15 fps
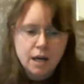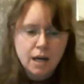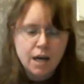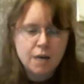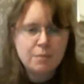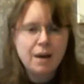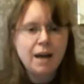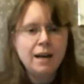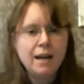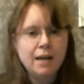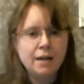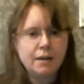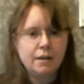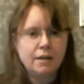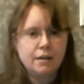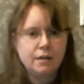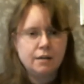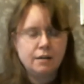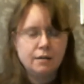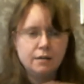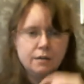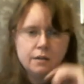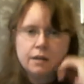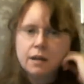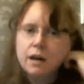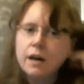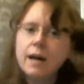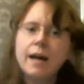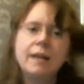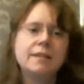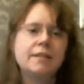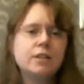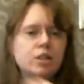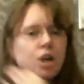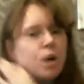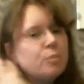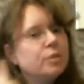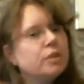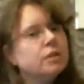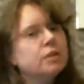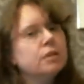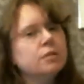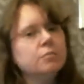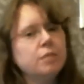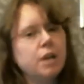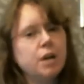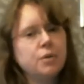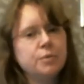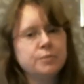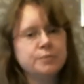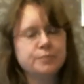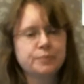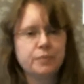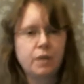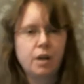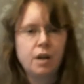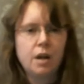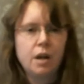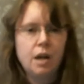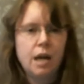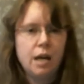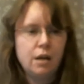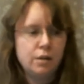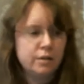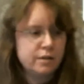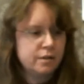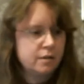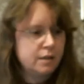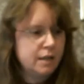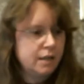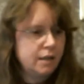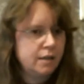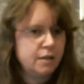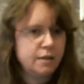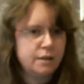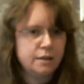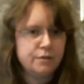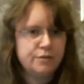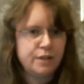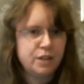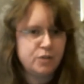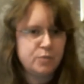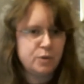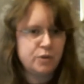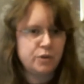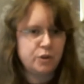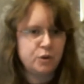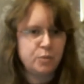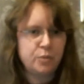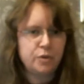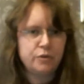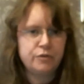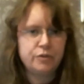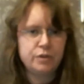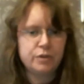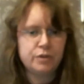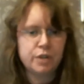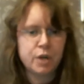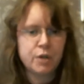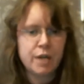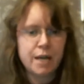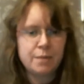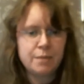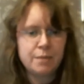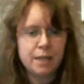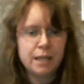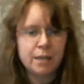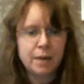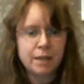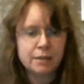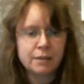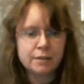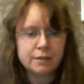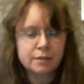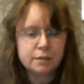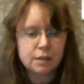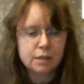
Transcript: I'll link her Etsy shop below. I'll also link the Facebook group for No Name Needle Minders.